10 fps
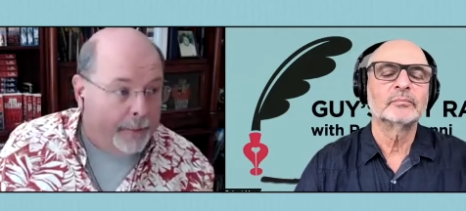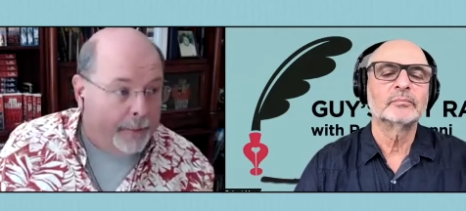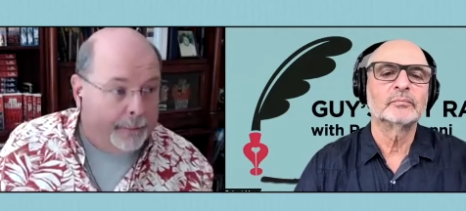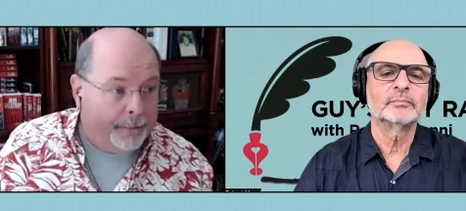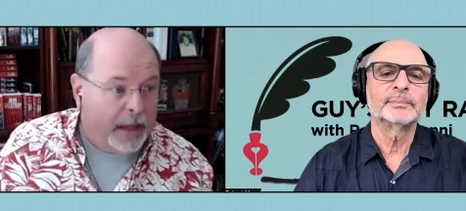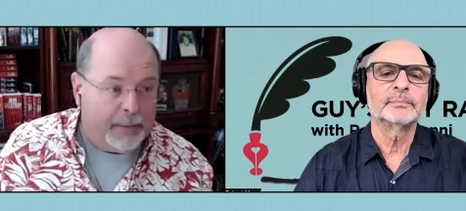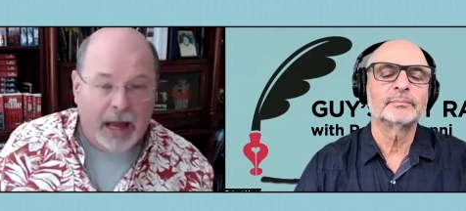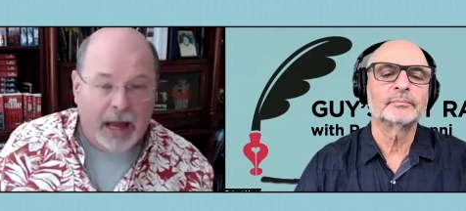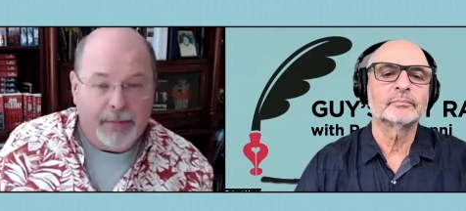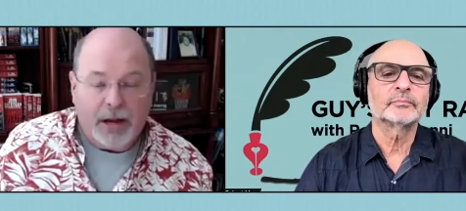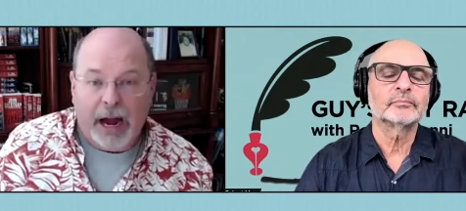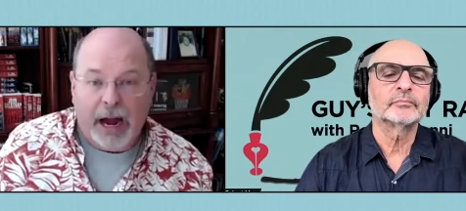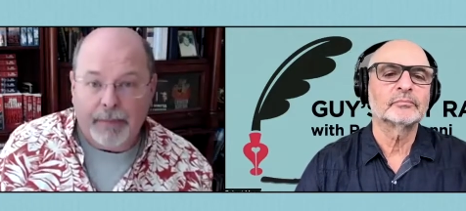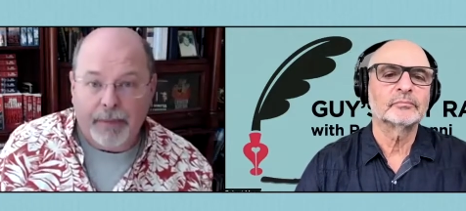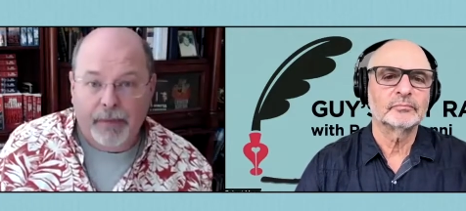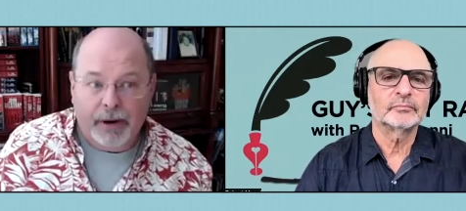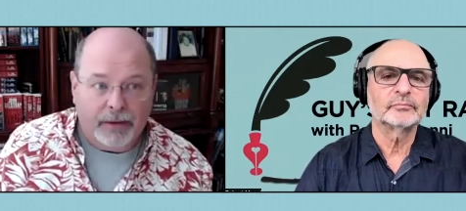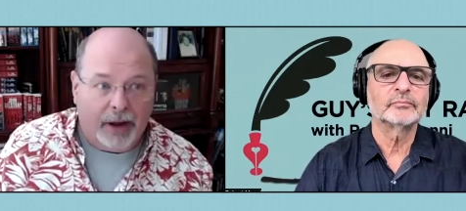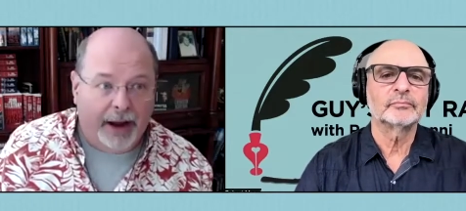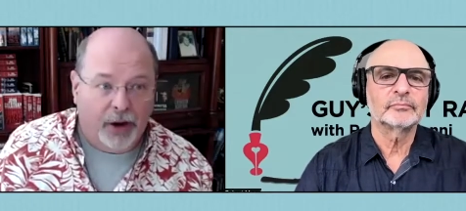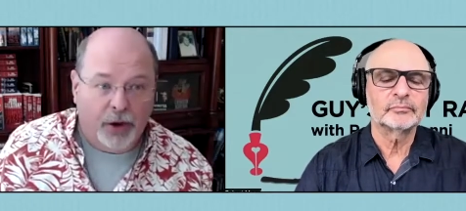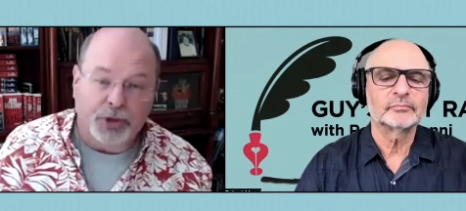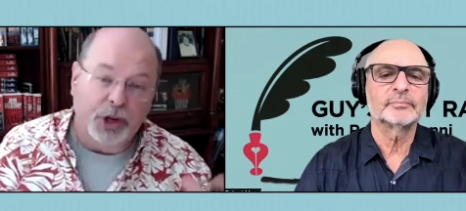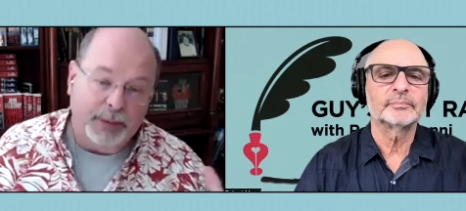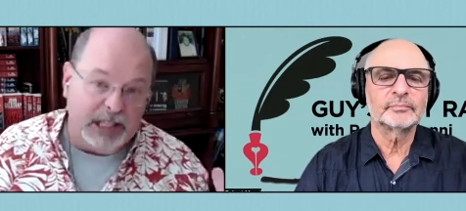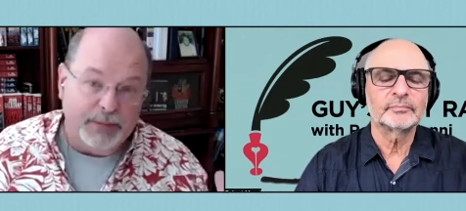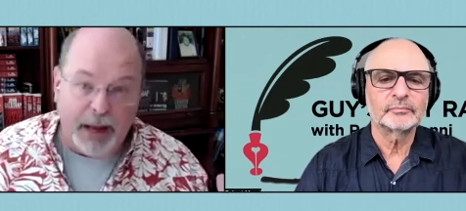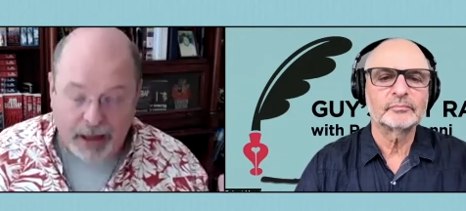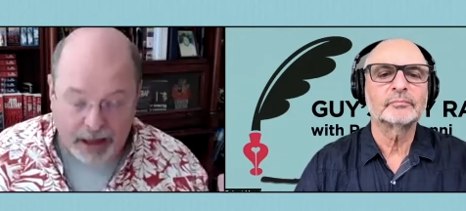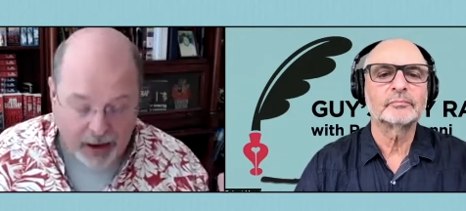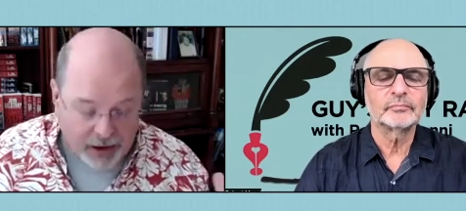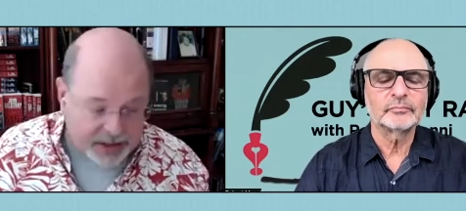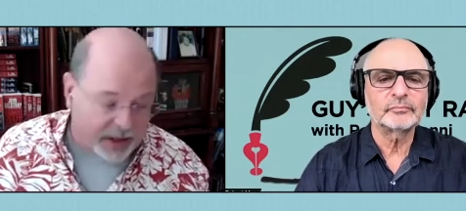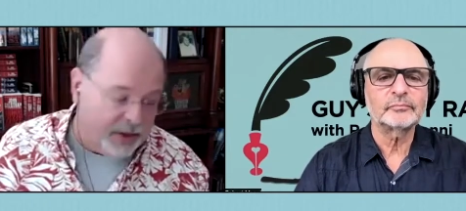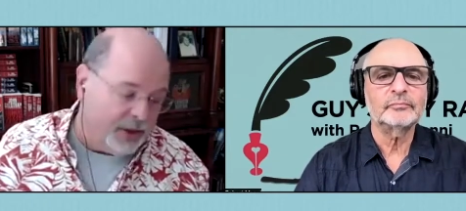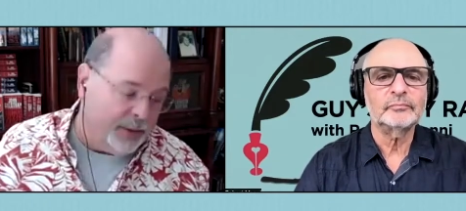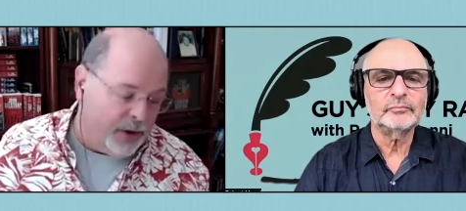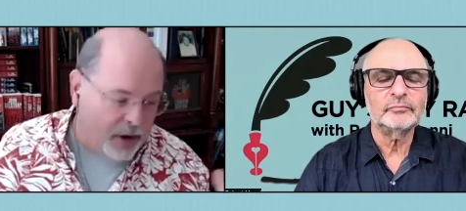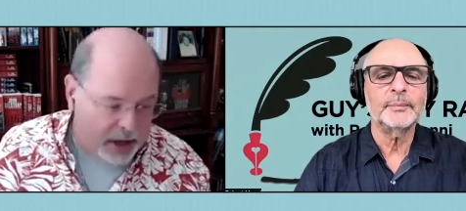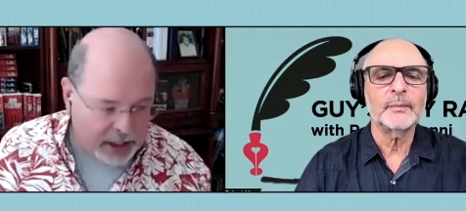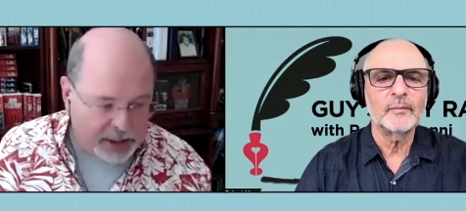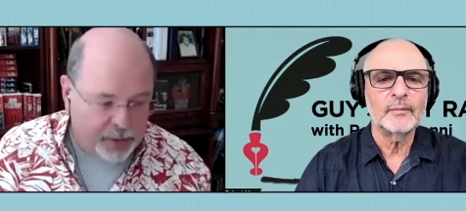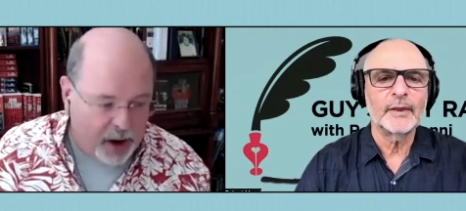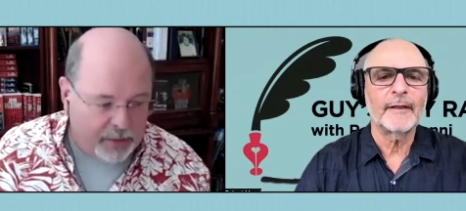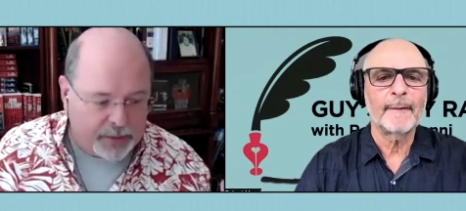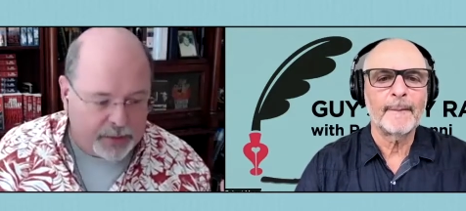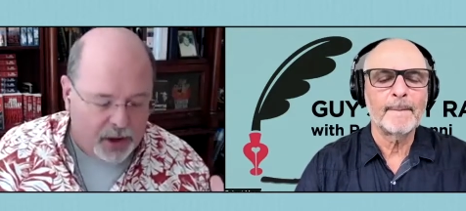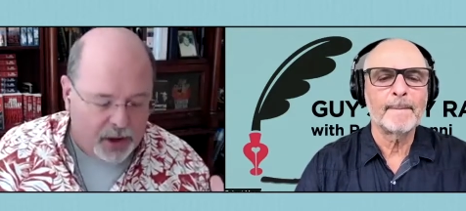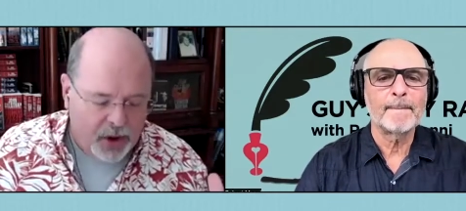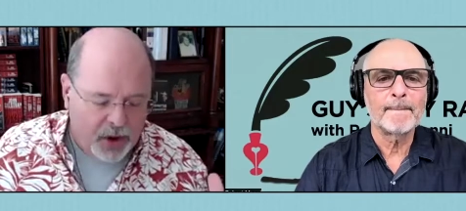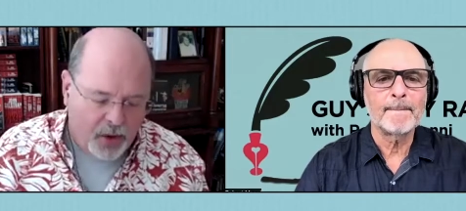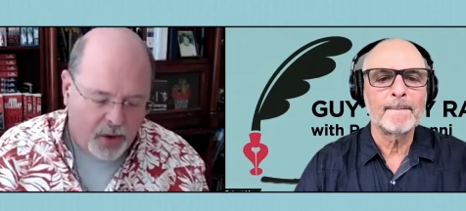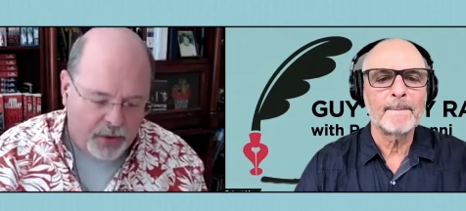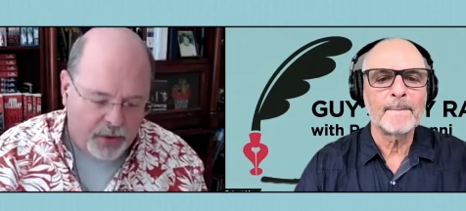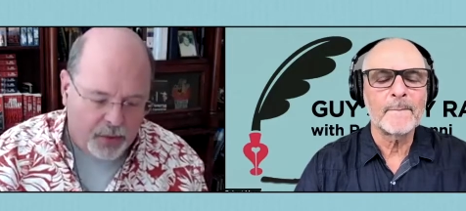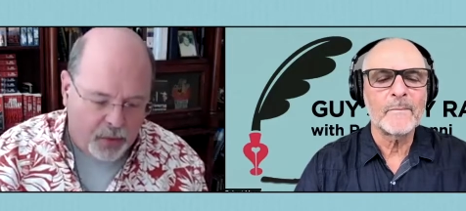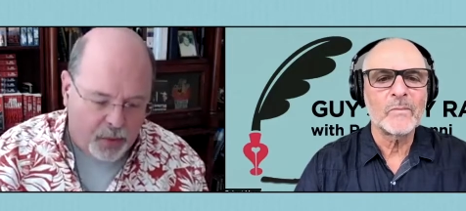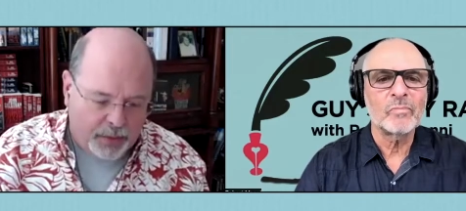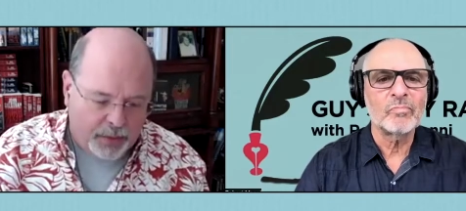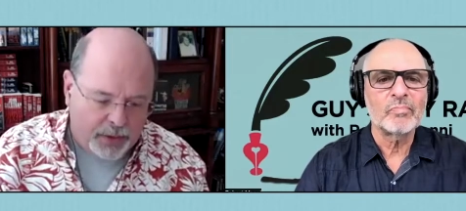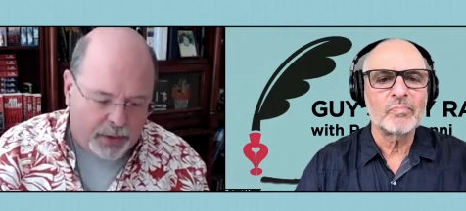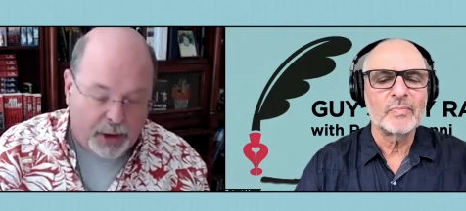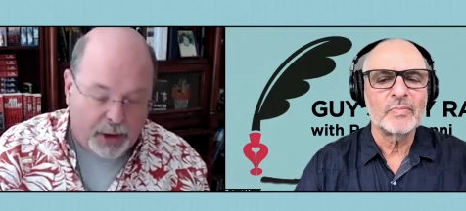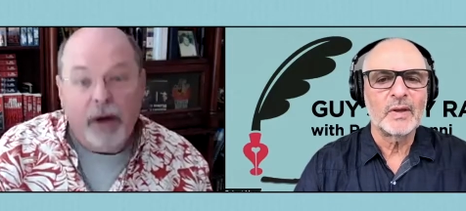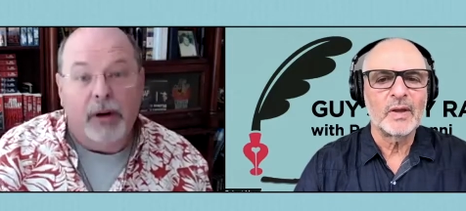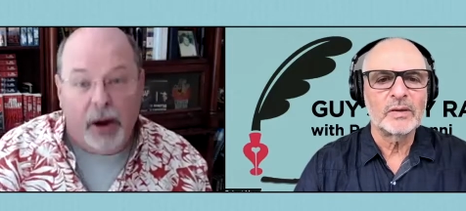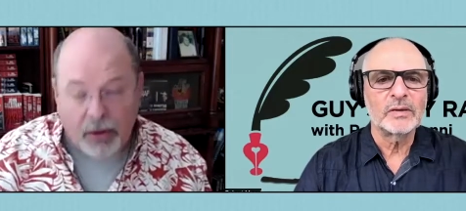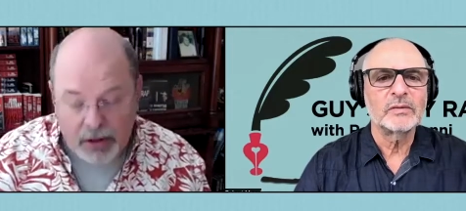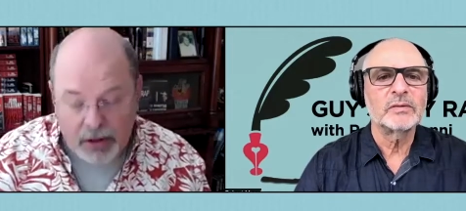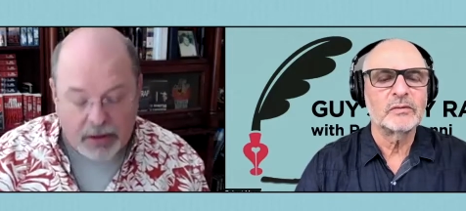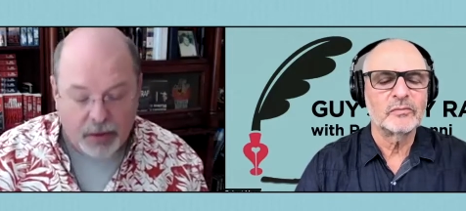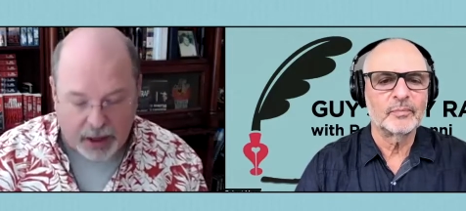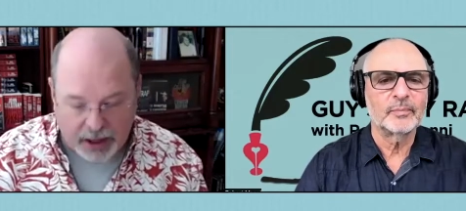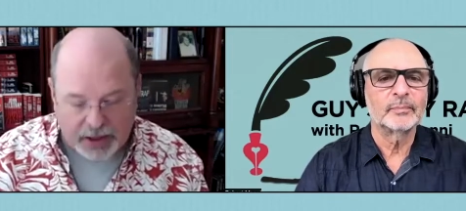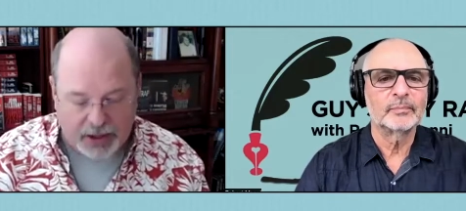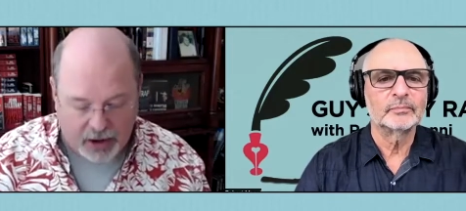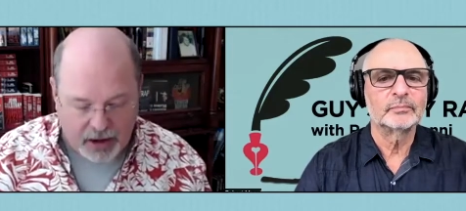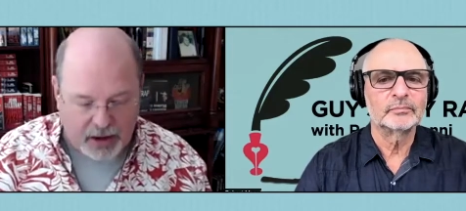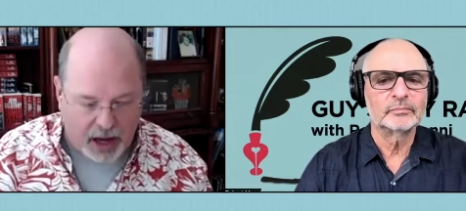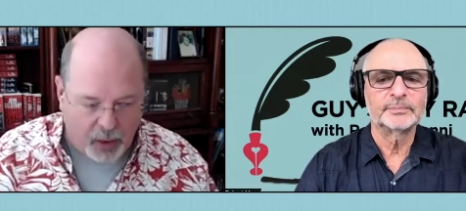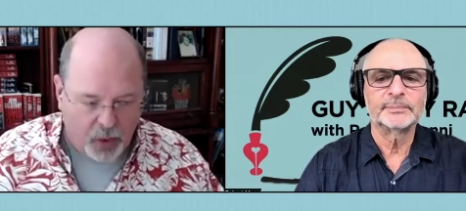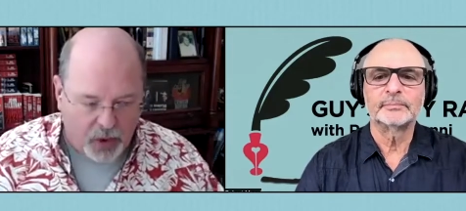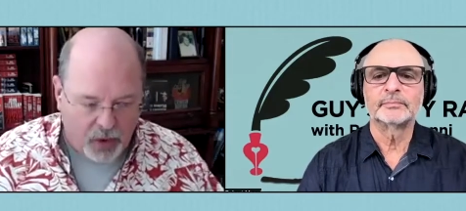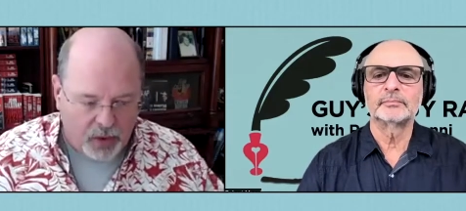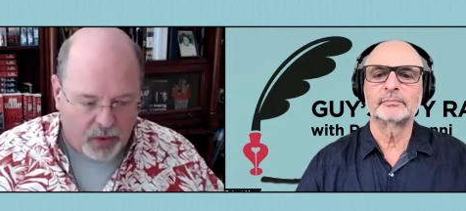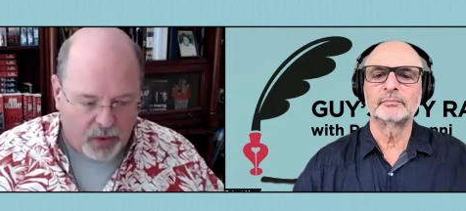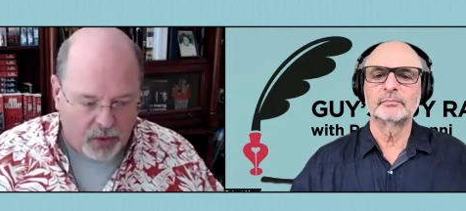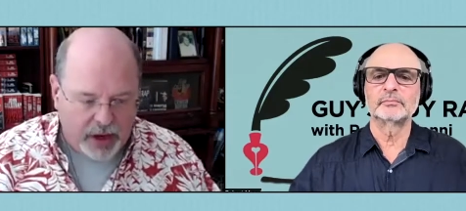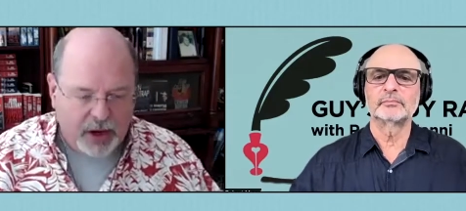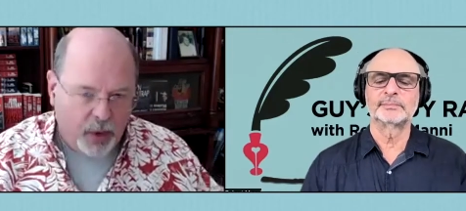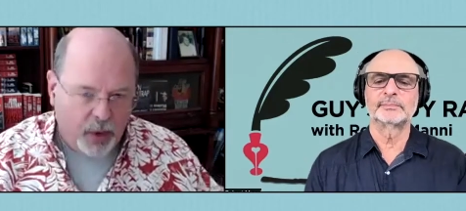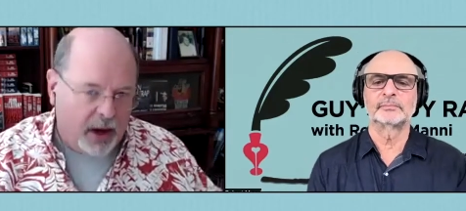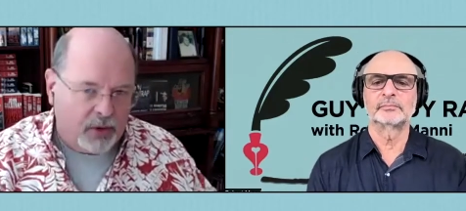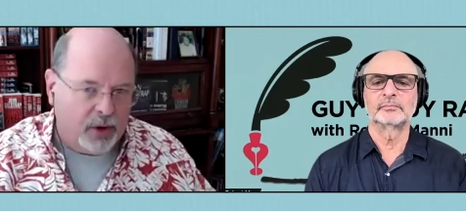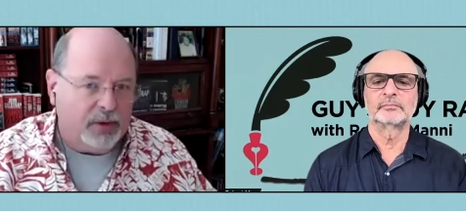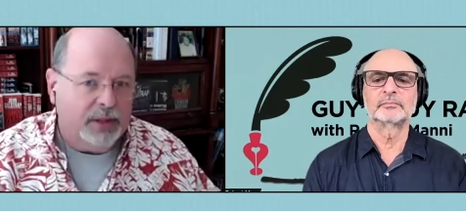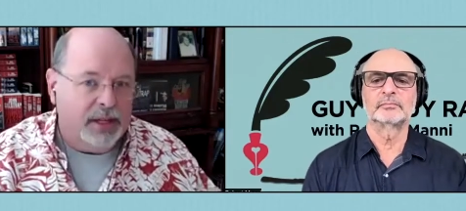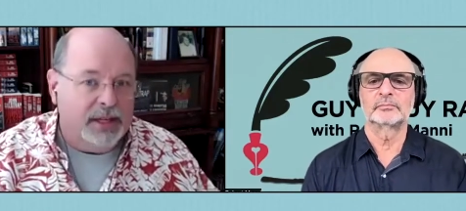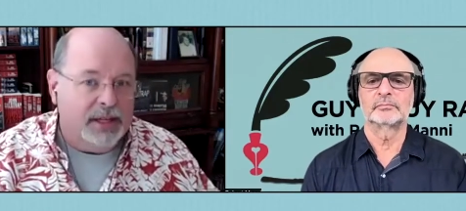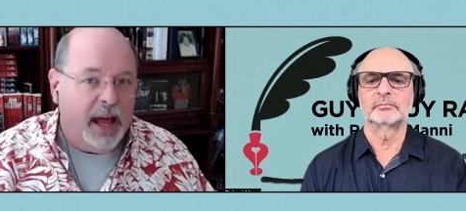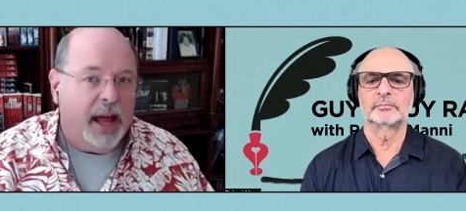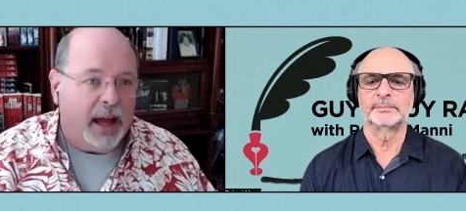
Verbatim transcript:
Speaker 1: they may be crap. I know there's going to be spelling errors. I know there's going to be all kinds of problems. So tomorrow, when I start, I will read what I wrote today